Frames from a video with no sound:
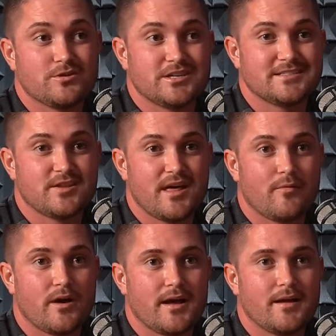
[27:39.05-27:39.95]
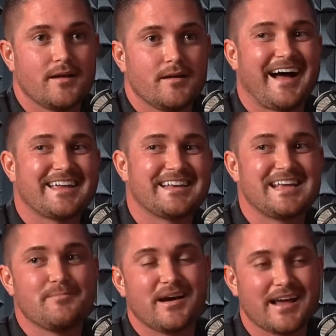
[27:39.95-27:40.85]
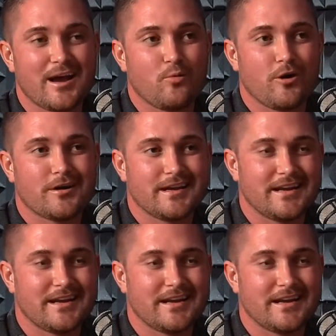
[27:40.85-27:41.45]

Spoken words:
just so that way I can keep my guy working.